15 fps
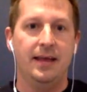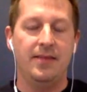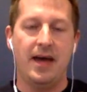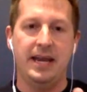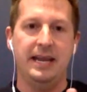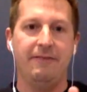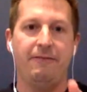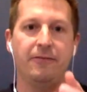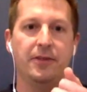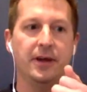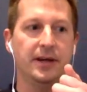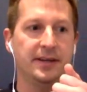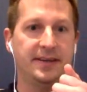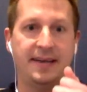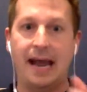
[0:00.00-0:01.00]
that if
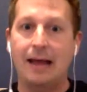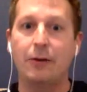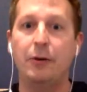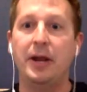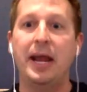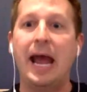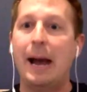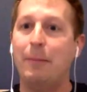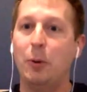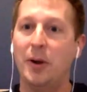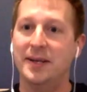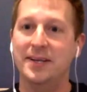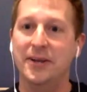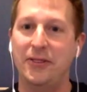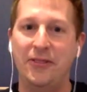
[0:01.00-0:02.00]
the salary cap
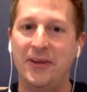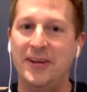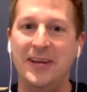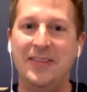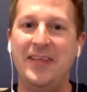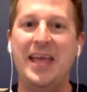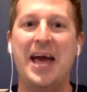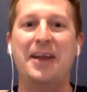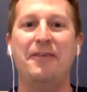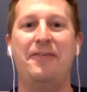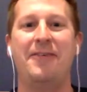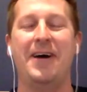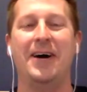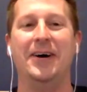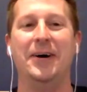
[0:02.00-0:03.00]
wasn't a thing in the
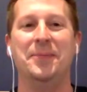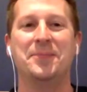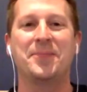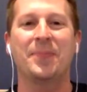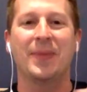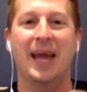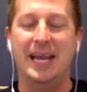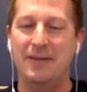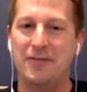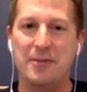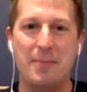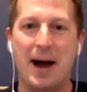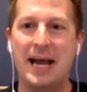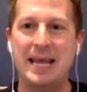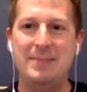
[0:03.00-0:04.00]
NFL, and if the
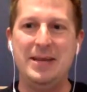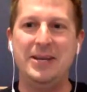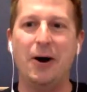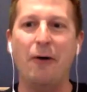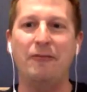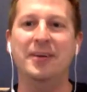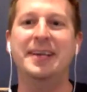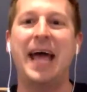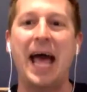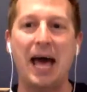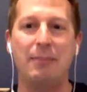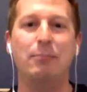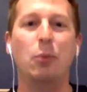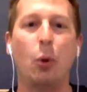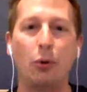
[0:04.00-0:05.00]
Miami Dolphins
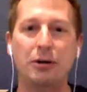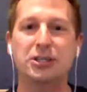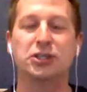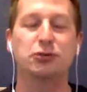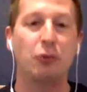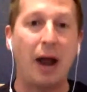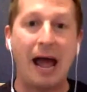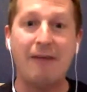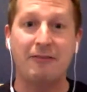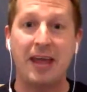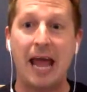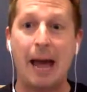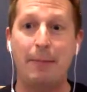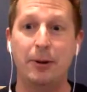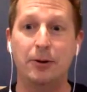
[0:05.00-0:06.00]
had more draft
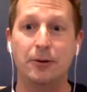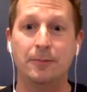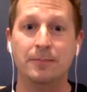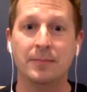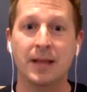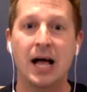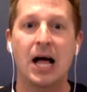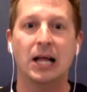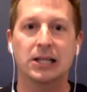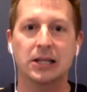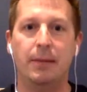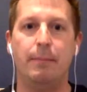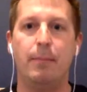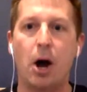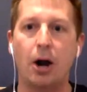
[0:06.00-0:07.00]
capital,
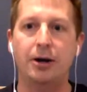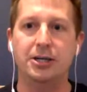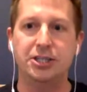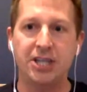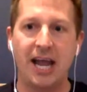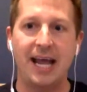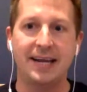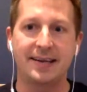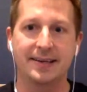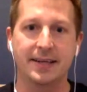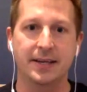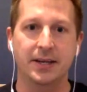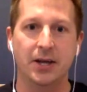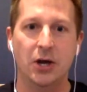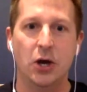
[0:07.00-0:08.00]
Lamar
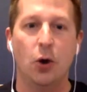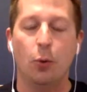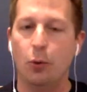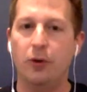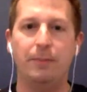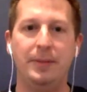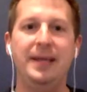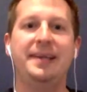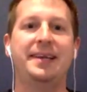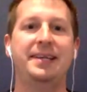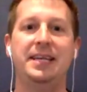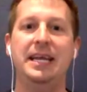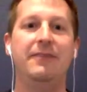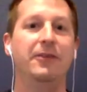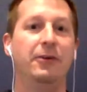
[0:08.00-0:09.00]
Jackson would be
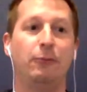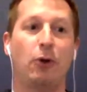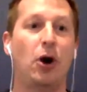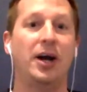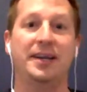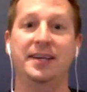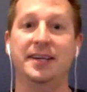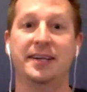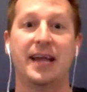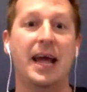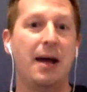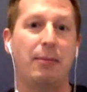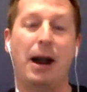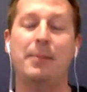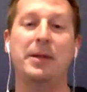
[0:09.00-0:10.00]
Stephen Ross's
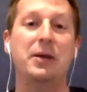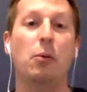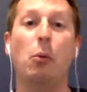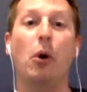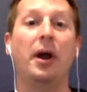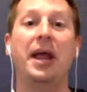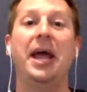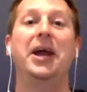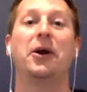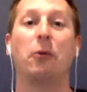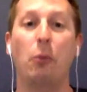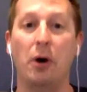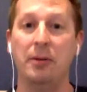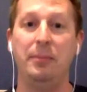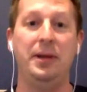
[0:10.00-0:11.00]
probably 1A or
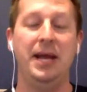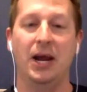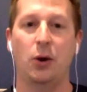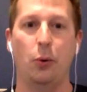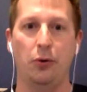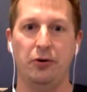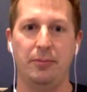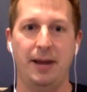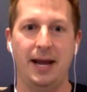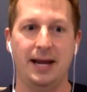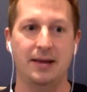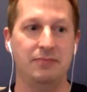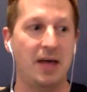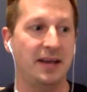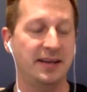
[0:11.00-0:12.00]
1B at quarterback.
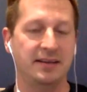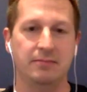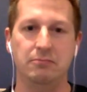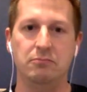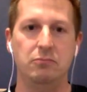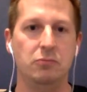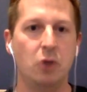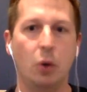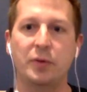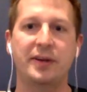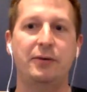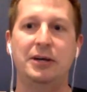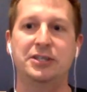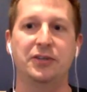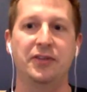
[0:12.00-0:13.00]
That's no
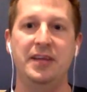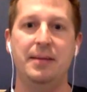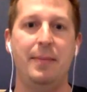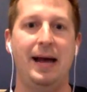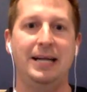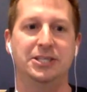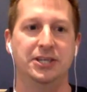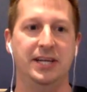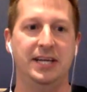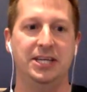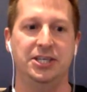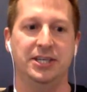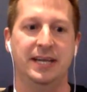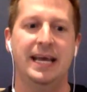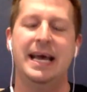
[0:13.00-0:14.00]
stretch of the imagination.